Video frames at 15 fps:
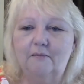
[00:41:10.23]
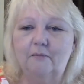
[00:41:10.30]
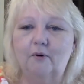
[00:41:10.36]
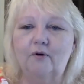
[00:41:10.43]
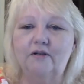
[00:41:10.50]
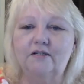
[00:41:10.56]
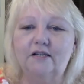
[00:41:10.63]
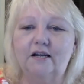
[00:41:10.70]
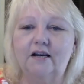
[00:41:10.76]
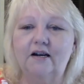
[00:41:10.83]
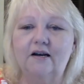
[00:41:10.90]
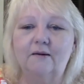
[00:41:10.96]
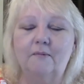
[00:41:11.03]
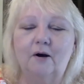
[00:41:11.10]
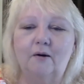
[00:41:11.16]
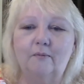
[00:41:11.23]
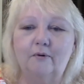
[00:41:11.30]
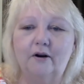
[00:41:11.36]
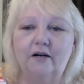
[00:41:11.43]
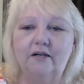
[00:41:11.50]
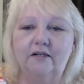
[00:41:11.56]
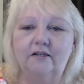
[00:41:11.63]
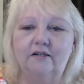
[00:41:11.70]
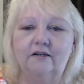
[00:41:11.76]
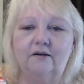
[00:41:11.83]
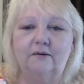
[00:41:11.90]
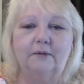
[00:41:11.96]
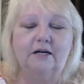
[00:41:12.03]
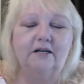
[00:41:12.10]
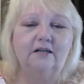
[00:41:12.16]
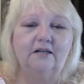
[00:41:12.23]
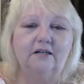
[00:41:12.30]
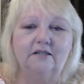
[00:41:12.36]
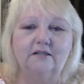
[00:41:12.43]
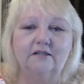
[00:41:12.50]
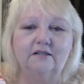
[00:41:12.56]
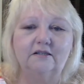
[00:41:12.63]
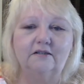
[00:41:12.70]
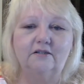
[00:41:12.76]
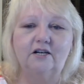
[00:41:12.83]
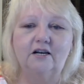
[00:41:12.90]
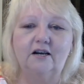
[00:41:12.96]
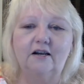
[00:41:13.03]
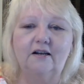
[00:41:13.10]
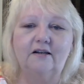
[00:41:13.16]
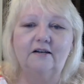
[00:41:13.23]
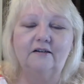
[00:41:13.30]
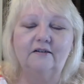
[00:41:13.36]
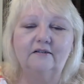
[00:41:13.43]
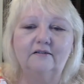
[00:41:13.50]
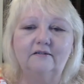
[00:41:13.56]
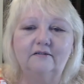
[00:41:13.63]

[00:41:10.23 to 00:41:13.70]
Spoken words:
Boys can't come home pregnant. Oh my goodness. Jay.